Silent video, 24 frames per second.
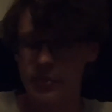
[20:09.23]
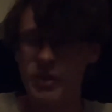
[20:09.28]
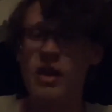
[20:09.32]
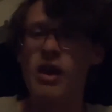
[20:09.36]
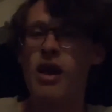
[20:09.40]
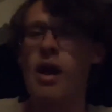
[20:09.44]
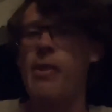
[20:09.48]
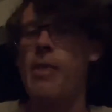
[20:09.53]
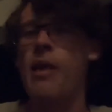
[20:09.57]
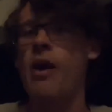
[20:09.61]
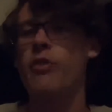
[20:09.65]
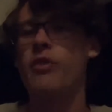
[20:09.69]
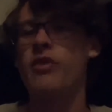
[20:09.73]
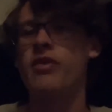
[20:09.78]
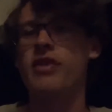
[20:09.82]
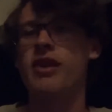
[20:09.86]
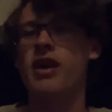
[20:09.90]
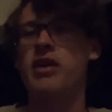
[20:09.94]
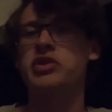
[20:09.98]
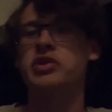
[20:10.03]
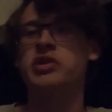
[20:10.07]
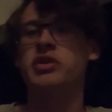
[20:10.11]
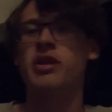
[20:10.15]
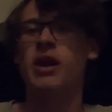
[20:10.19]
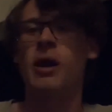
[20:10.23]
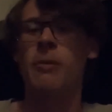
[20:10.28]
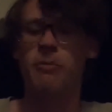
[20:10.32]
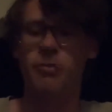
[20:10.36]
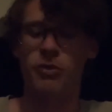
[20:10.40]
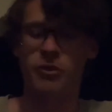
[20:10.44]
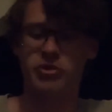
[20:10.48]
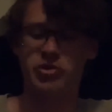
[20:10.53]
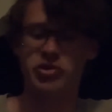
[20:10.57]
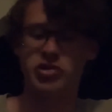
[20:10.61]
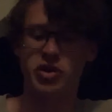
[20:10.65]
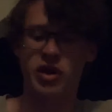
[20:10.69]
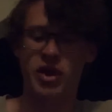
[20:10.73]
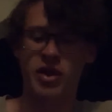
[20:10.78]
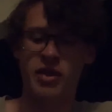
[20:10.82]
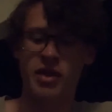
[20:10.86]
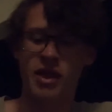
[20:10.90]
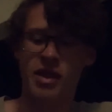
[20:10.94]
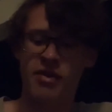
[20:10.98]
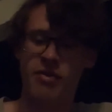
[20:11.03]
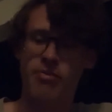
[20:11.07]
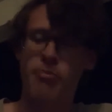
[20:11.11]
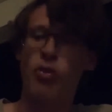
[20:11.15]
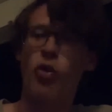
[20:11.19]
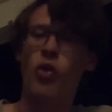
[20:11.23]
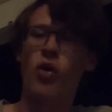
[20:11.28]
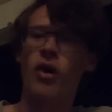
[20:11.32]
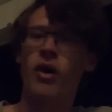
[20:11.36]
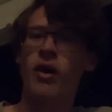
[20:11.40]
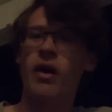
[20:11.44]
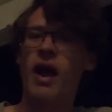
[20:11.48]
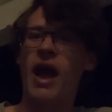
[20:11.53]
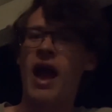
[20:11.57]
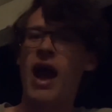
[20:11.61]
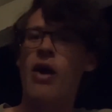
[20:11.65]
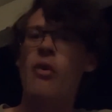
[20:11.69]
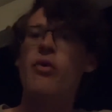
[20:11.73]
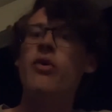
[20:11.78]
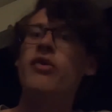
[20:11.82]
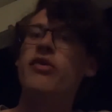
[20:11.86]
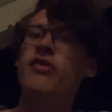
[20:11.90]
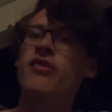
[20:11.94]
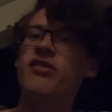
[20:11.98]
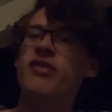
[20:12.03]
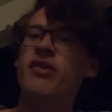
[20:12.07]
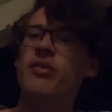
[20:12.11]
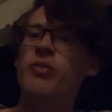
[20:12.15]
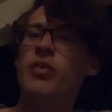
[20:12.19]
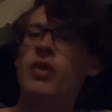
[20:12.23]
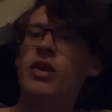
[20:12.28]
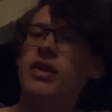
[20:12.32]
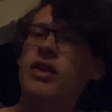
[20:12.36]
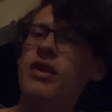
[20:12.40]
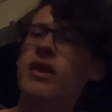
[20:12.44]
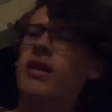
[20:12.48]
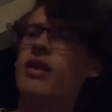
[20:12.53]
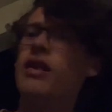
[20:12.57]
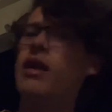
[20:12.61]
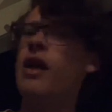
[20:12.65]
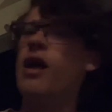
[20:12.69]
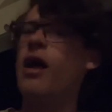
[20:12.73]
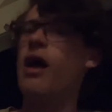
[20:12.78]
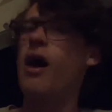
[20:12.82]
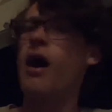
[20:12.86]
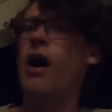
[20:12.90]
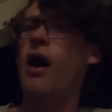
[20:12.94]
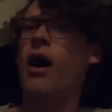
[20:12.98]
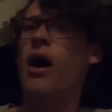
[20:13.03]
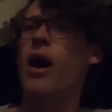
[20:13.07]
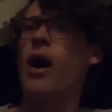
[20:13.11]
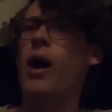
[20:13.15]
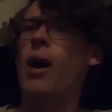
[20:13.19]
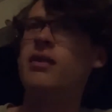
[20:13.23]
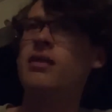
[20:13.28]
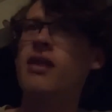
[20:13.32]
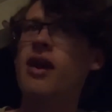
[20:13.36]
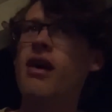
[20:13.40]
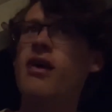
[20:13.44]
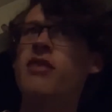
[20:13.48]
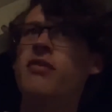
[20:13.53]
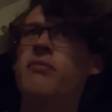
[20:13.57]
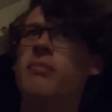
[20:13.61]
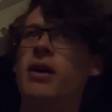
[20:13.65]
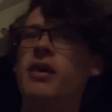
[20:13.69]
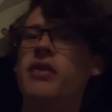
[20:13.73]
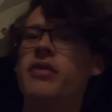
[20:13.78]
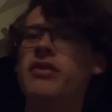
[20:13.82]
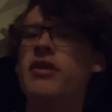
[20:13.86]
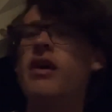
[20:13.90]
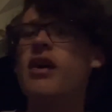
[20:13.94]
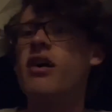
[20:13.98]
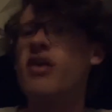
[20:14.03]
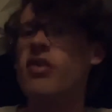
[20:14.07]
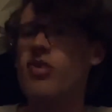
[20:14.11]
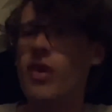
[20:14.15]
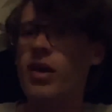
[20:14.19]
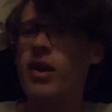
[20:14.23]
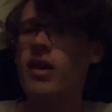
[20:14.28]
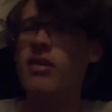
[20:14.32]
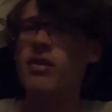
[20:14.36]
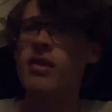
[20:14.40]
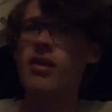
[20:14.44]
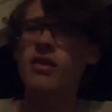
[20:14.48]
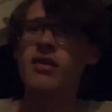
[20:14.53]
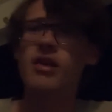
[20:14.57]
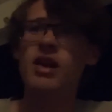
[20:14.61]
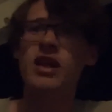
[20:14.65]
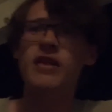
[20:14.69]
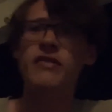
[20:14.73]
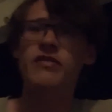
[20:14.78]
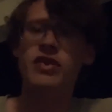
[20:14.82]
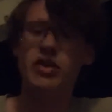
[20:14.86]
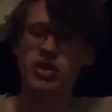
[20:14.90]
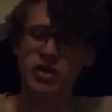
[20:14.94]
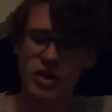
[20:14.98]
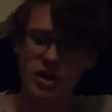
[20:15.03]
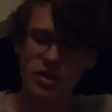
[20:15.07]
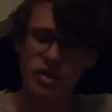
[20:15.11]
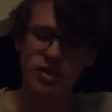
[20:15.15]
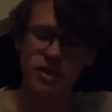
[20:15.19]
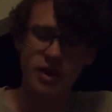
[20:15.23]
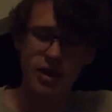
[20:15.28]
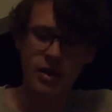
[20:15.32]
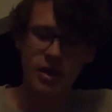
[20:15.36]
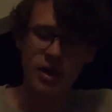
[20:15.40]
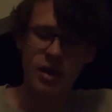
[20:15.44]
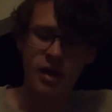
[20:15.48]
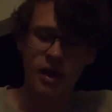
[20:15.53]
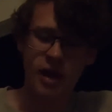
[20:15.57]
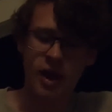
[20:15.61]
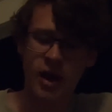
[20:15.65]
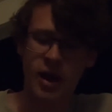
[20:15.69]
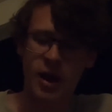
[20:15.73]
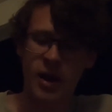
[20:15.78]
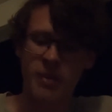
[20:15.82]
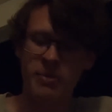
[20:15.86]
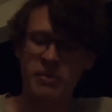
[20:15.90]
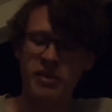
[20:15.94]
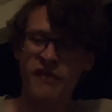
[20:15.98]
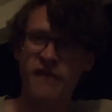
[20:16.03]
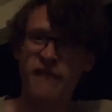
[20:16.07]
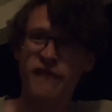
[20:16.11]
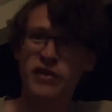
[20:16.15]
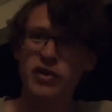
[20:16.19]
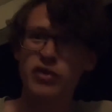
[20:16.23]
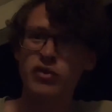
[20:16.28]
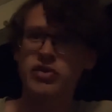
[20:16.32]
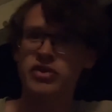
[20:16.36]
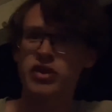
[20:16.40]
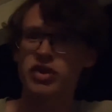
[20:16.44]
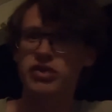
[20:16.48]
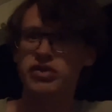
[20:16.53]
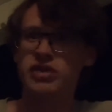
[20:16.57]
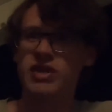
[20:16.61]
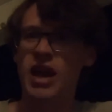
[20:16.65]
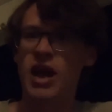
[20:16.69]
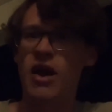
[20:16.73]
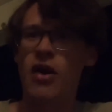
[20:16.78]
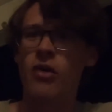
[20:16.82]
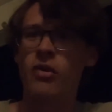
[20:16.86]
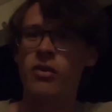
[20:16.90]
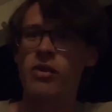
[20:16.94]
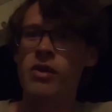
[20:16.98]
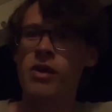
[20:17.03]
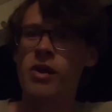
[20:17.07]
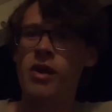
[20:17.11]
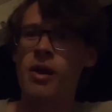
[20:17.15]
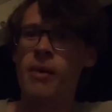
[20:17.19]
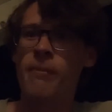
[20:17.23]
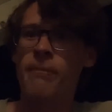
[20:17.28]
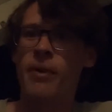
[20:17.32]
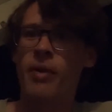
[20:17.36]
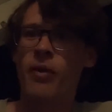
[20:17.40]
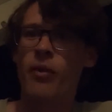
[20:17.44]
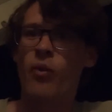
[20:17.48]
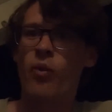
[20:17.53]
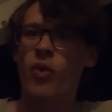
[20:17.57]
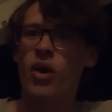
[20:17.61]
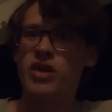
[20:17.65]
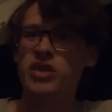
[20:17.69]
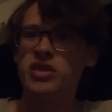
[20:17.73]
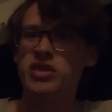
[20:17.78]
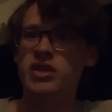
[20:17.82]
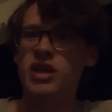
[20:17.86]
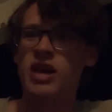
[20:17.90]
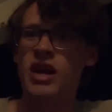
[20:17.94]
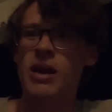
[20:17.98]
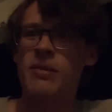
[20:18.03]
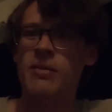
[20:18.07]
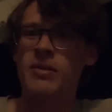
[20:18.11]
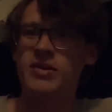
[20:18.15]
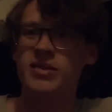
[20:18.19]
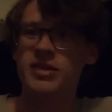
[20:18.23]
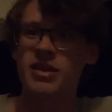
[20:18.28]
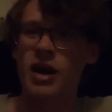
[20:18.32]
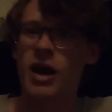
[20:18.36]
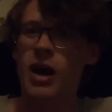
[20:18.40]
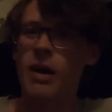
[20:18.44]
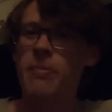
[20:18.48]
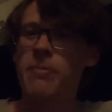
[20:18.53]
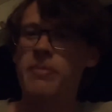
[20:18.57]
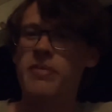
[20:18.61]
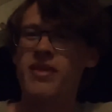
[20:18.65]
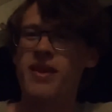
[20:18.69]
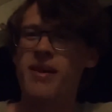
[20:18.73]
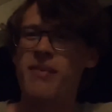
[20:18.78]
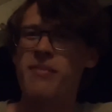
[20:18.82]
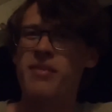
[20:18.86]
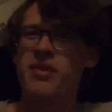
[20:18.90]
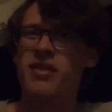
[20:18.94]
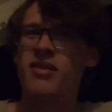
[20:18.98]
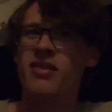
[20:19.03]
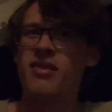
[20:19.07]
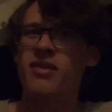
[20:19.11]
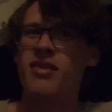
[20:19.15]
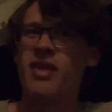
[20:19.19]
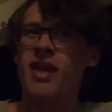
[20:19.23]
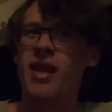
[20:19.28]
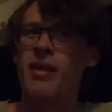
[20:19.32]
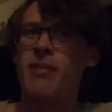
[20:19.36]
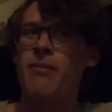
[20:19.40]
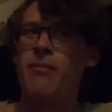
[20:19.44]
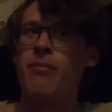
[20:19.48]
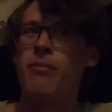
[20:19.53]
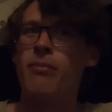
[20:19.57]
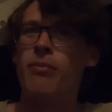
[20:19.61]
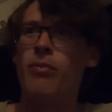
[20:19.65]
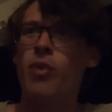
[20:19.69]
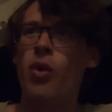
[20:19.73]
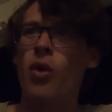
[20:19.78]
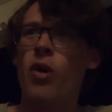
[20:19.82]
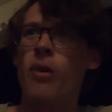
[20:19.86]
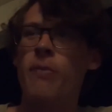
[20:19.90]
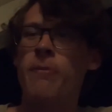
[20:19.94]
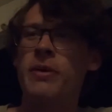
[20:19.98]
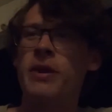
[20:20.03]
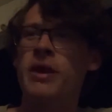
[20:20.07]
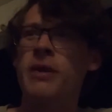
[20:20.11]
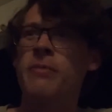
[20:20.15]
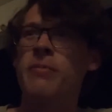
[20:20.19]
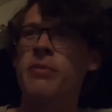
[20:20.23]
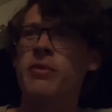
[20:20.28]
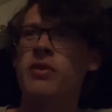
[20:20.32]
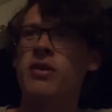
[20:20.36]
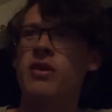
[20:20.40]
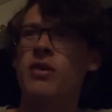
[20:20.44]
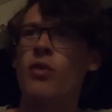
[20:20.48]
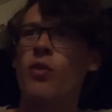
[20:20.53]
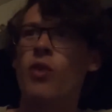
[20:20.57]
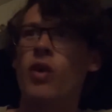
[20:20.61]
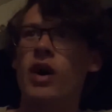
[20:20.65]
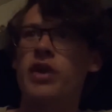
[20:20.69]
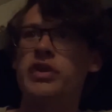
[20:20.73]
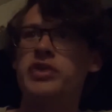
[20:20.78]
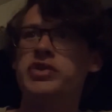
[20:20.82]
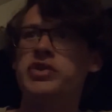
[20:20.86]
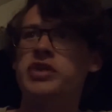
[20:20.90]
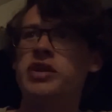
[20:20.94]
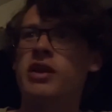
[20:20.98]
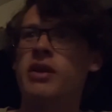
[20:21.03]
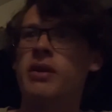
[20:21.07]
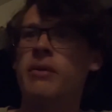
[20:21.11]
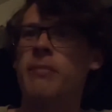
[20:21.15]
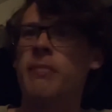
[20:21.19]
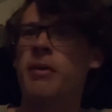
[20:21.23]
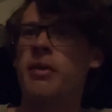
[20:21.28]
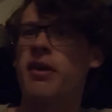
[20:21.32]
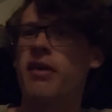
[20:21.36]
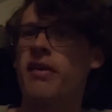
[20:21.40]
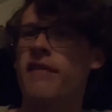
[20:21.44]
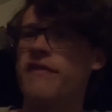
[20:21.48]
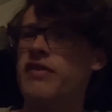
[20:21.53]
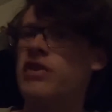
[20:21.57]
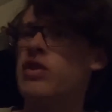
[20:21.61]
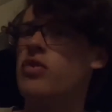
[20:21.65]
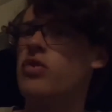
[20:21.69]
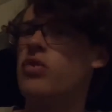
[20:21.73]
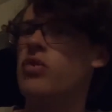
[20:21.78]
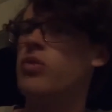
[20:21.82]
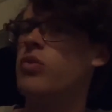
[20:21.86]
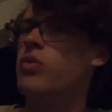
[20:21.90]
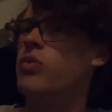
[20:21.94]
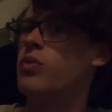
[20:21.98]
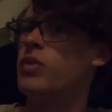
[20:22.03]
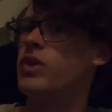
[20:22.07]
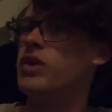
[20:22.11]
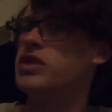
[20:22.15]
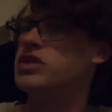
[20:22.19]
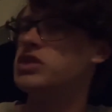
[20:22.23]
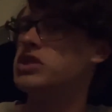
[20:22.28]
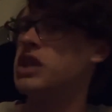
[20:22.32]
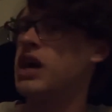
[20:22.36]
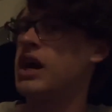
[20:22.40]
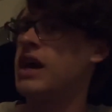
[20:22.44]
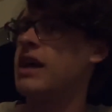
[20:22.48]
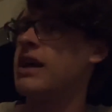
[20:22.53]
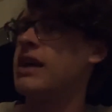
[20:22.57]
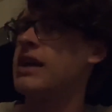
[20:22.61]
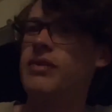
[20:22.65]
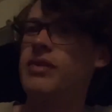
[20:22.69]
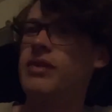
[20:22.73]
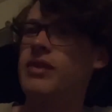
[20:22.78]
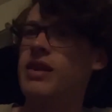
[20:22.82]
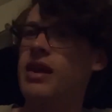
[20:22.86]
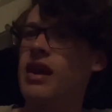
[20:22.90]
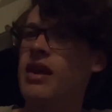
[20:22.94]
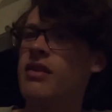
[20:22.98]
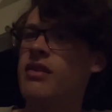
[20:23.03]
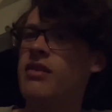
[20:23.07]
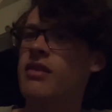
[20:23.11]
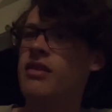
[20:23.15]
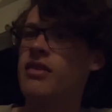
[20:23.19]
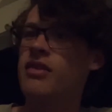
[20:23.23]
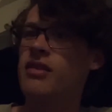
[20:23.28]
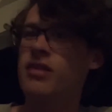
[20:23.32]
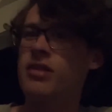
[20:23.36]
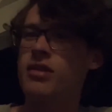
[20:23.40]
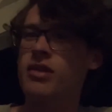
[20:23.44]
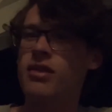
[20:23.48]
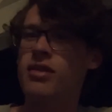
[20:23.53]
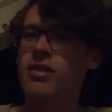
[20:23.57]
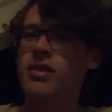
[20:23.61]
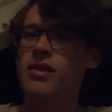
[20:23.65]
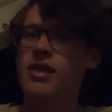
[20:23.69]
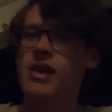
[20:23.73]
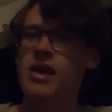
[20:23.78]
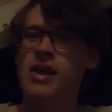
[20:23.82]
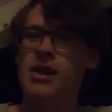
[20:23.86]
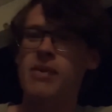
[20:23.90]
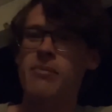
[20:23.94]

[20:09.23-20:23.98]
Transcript: And that one's actually an upward trend. That's more hours than we did last month. So I guess that's kind of a good thing. If views are down, but watch time is up, that means that more people are watching per view, which I guess is a good thing.